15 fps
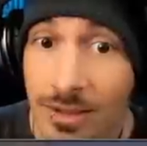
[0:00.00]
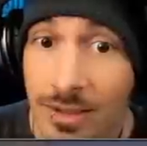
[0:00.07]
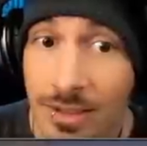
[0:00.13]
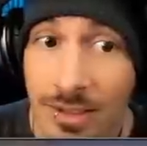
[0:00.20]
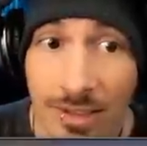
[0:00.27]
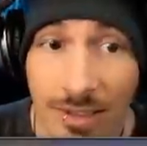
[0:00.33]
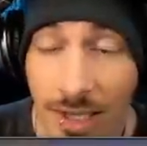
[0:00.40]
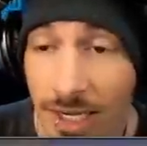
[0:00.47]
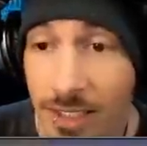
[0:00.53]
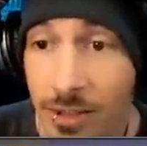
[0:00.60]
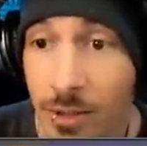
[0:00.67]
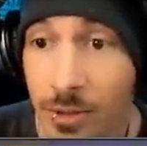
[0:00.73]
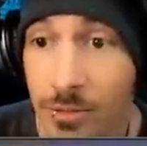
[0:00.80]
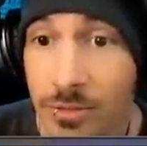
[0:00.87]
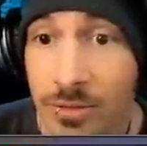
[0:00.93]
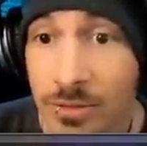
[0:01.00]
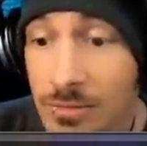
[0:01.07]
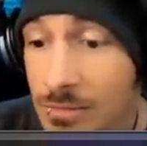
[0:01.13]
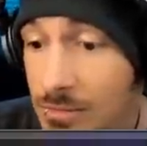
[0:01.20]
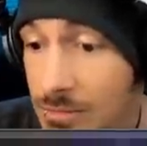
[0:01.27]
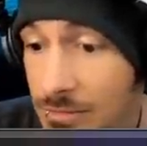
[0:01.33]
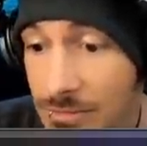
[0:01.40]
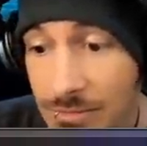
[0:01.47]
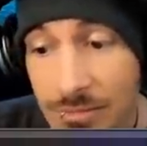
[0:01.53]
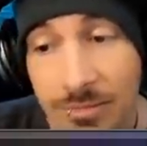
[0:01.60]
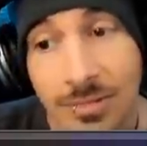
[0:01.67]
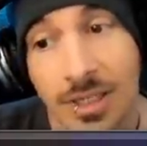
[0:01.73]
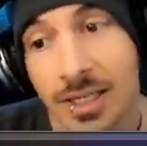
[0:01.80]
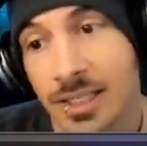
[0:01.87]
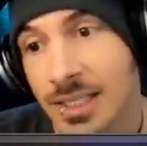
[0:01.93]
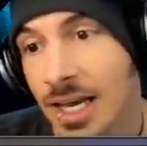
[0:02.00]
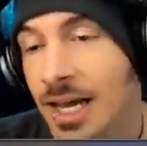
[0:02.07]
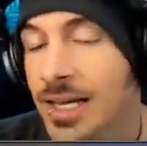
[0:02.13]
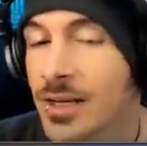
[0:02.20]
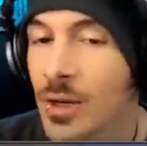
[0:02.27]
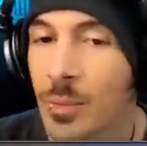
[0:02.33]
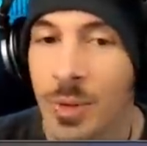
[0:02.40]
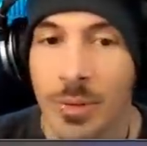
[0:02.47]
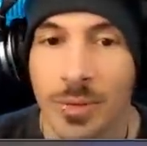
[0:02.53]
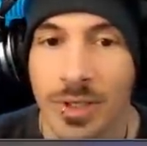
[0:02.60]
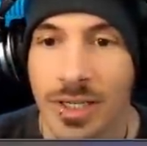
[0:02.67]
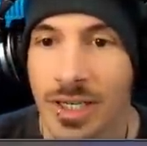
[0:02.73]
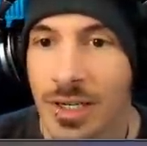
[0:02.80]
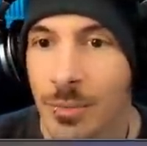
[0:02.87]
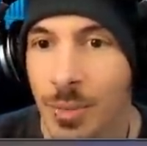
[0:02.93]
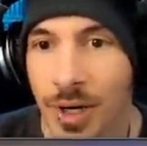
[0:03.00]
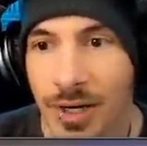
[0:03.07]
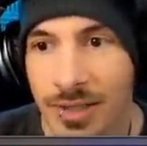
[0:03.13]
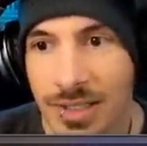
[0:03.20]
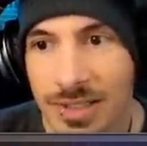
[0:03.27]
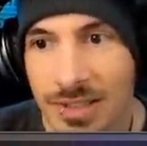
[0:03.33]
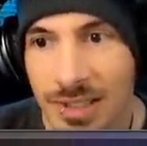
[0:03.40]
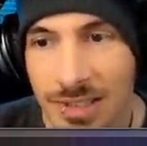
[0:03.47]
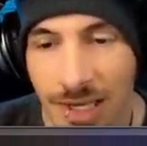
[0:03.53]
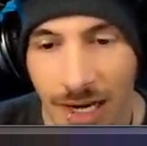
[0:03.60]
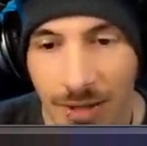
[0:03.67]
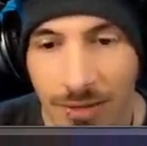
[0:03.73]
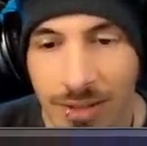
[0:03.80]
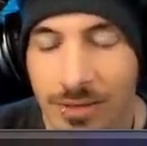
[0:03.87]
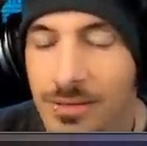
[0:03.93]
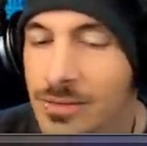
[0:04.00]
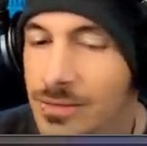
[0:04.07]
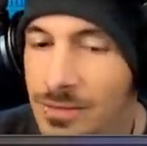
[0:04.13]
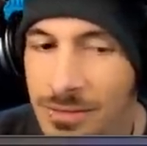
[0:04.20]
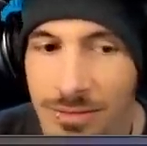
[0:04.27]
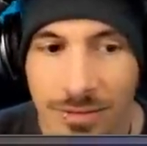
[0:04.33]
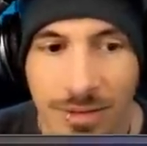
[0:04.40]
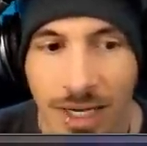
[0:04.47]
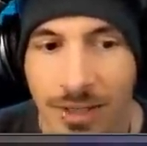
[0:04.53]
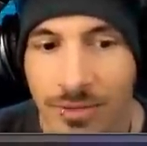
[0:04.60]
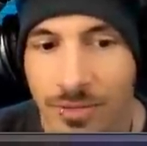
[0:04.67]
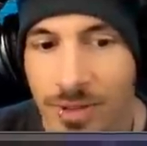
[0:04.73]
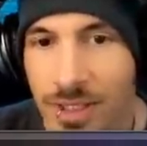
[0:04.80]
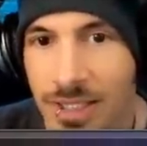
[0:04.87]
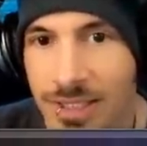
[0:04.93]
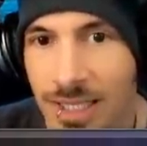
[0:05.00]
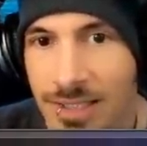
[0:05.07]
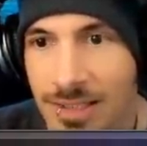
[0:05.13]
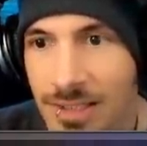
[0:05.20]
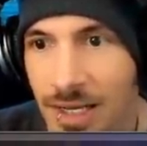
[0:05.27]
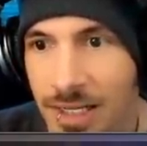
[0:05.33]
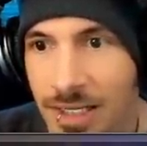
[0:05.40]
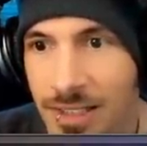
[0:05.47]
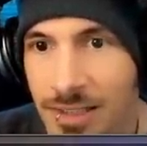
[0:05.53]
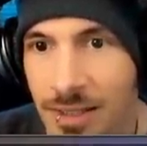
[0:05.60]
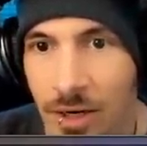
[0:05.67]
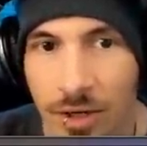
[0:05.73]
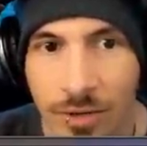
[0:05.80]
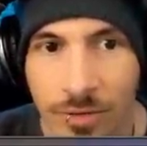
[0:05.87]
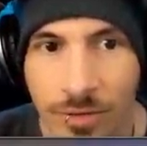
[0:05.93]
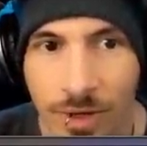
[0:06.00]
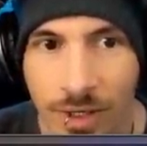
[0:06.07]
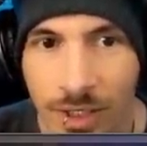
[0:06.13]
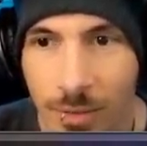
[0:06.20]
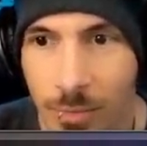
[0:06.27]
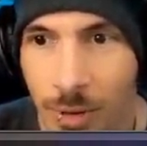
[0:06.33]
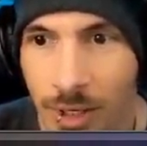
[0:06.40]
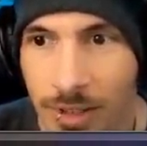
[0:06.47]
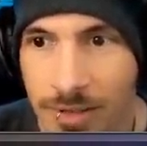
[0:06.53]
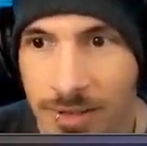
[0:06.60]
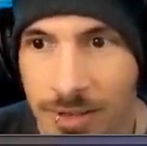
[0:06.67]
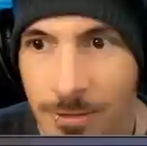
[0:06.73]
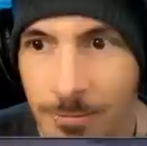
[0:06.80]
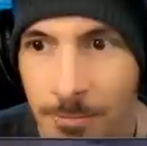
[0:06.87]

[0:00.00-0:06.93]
Cyclone. I, I know people are going to compare this to Tyron. I feel like that's not an unfair comparison.